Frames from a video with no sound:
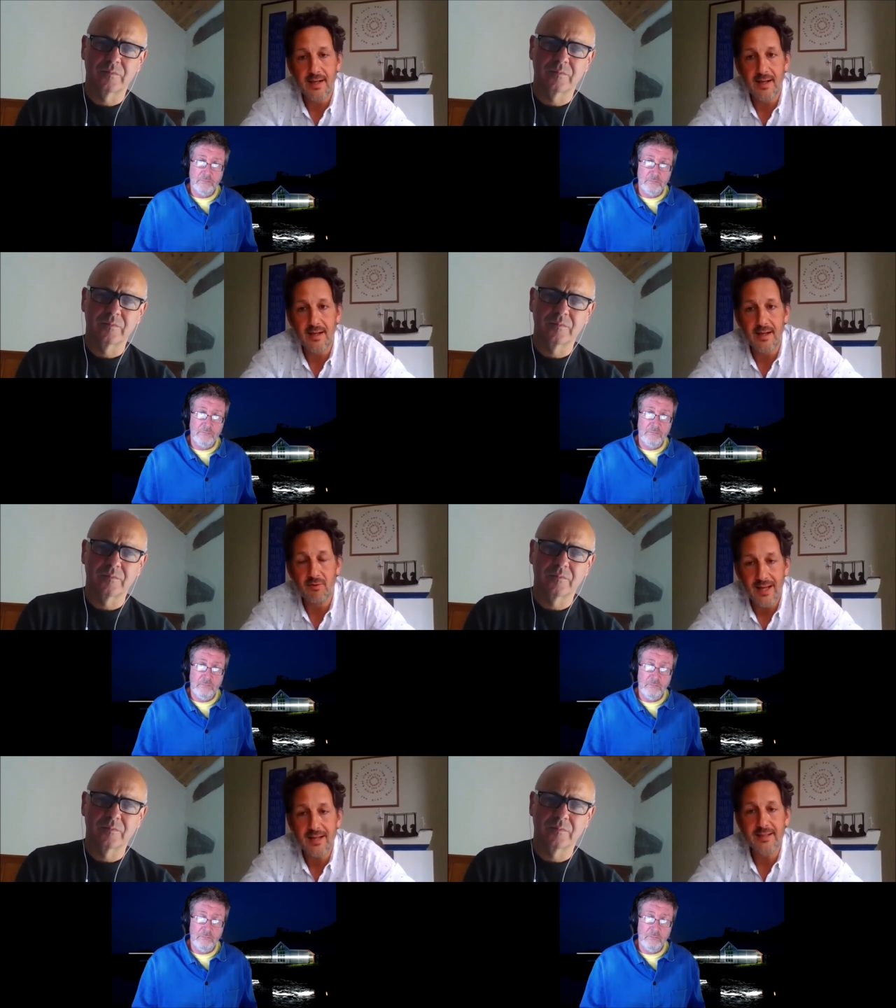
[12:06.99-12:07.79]

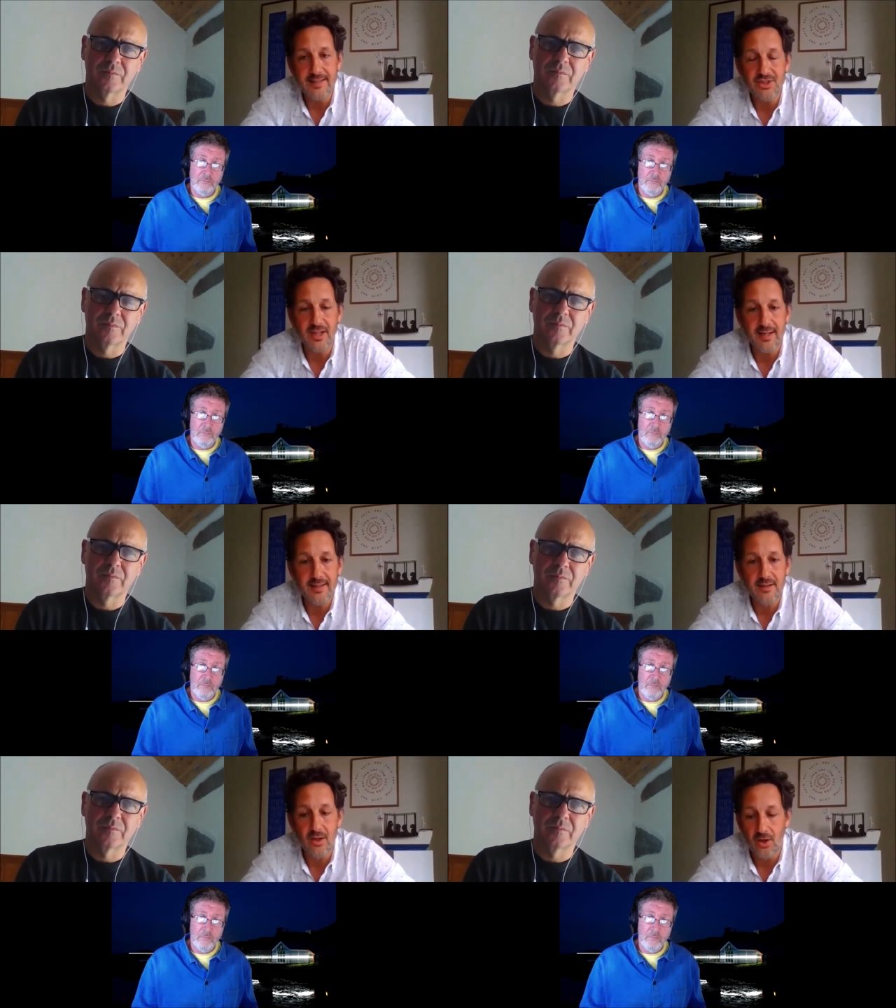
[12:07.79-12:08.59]
Speaker 1: reality
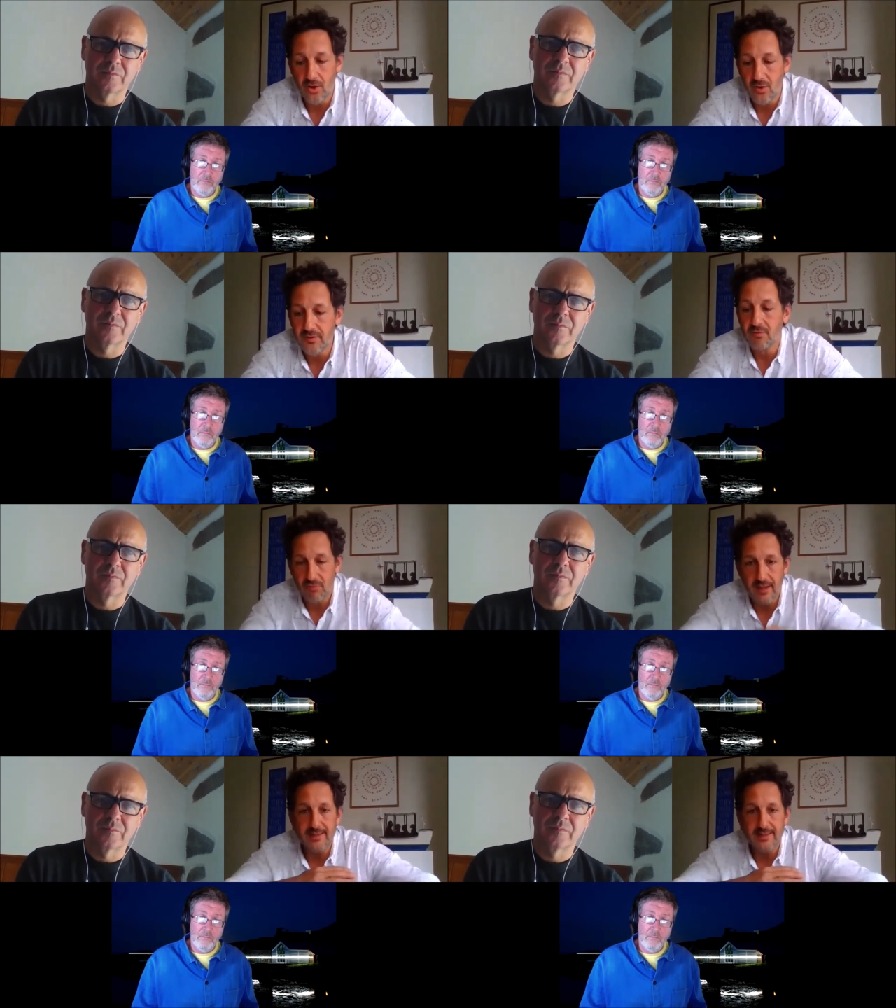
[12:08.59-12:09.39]
check on
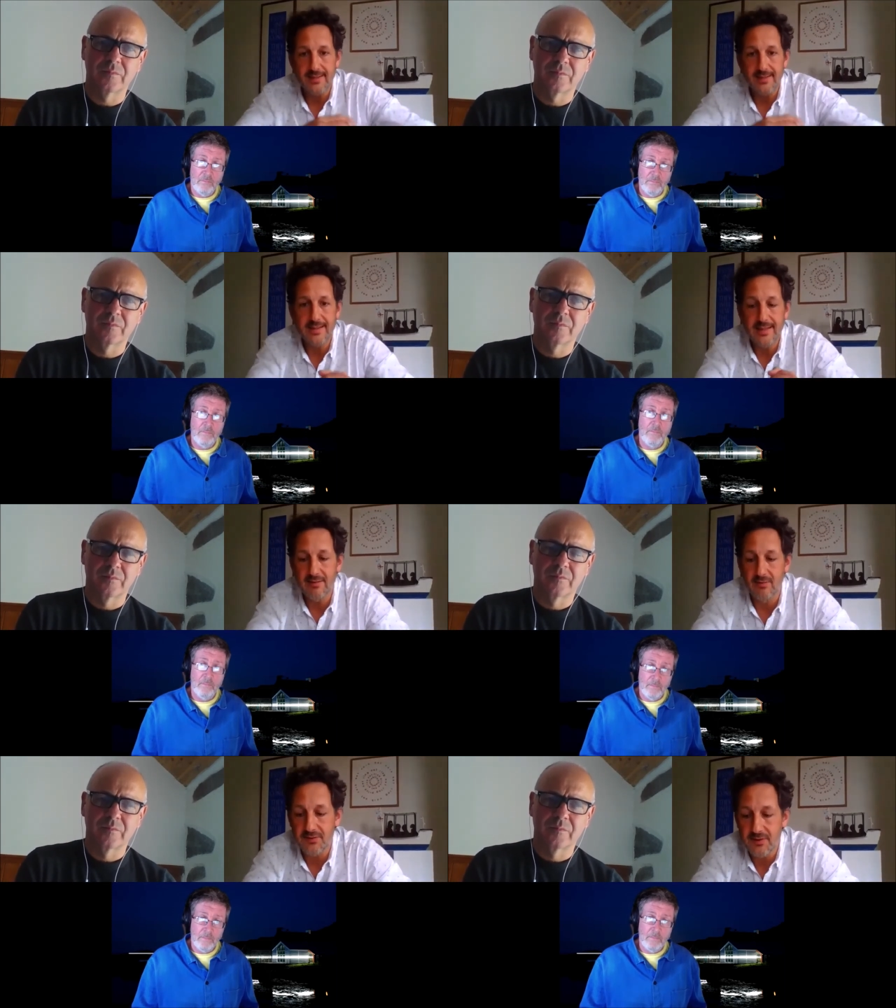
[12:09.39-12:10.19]
rising sea
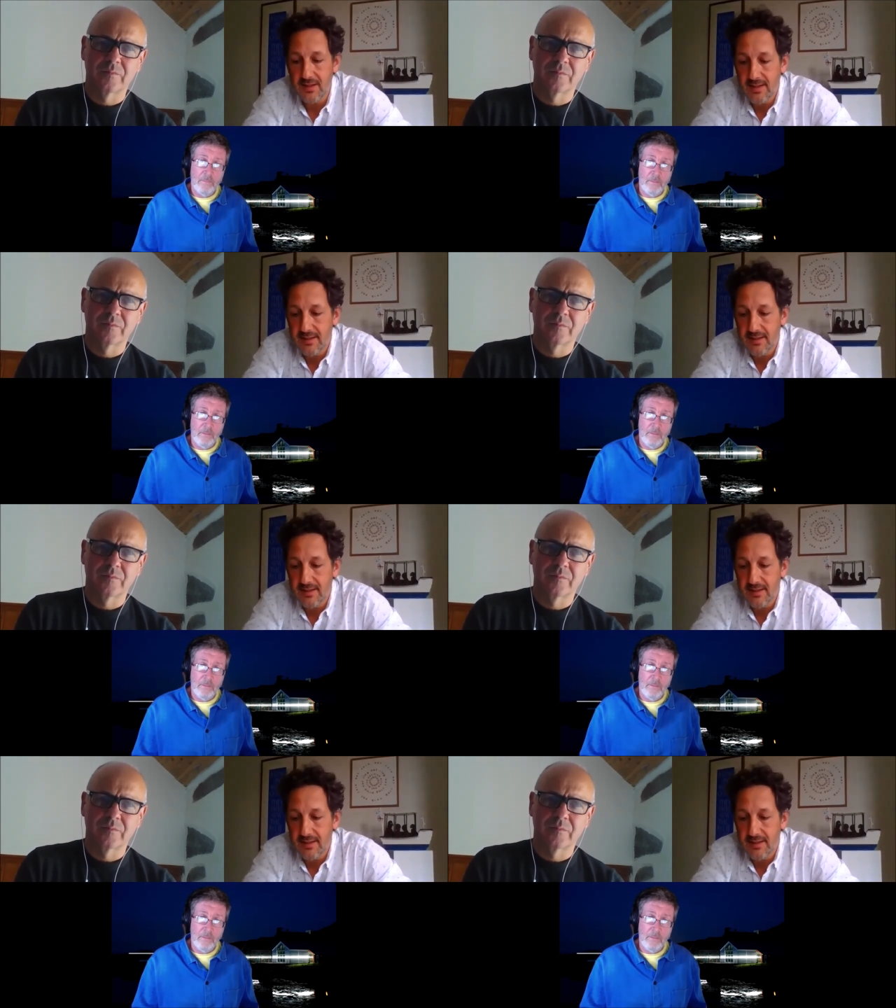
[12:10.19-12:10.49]
levels.